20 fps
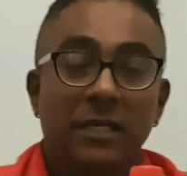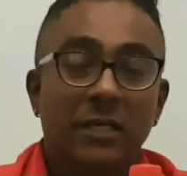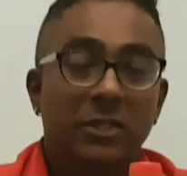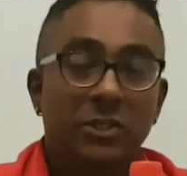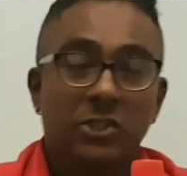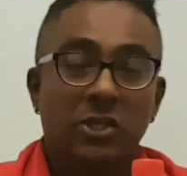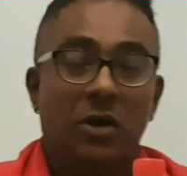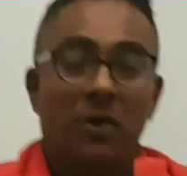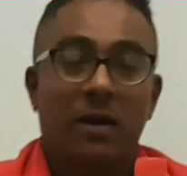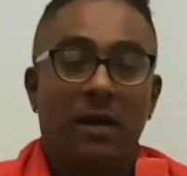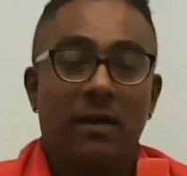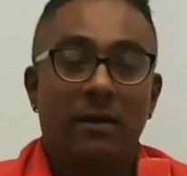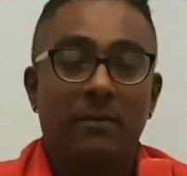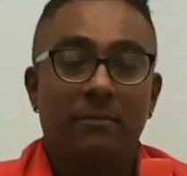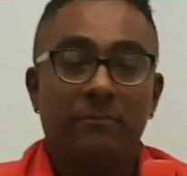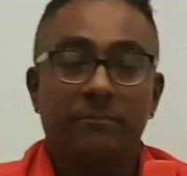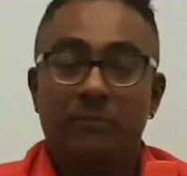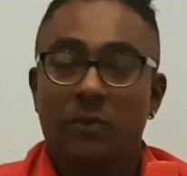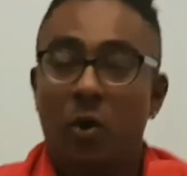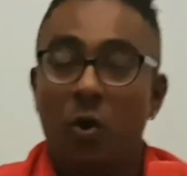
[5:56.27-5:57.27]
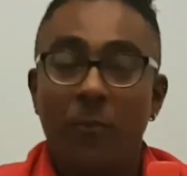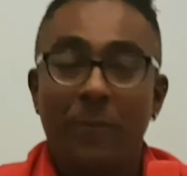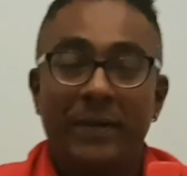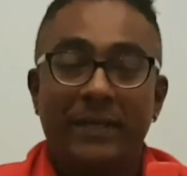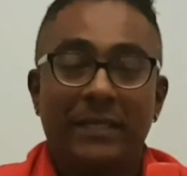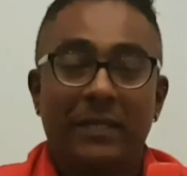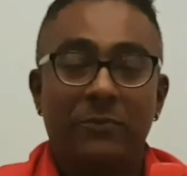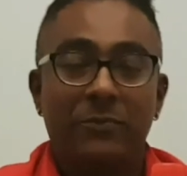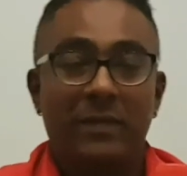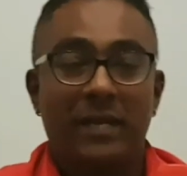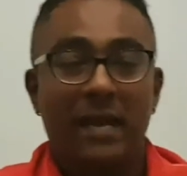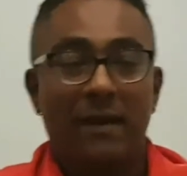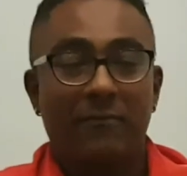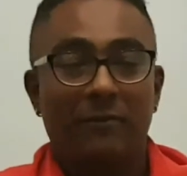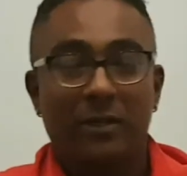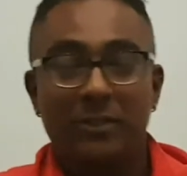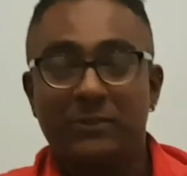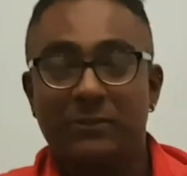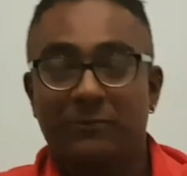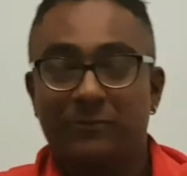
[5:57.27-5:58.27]
So I'm hoping that we'd have
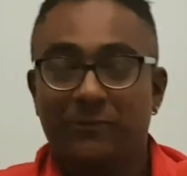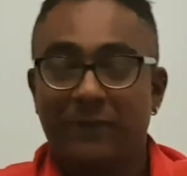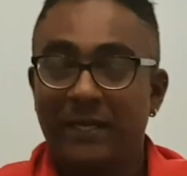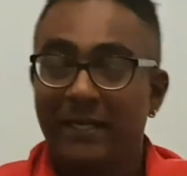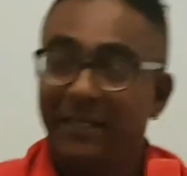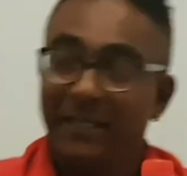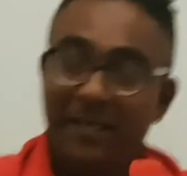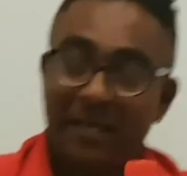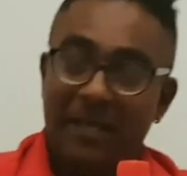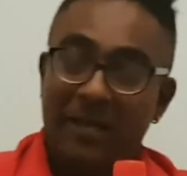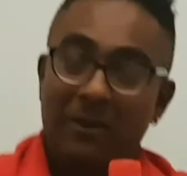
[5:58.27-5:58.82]
lots of fun.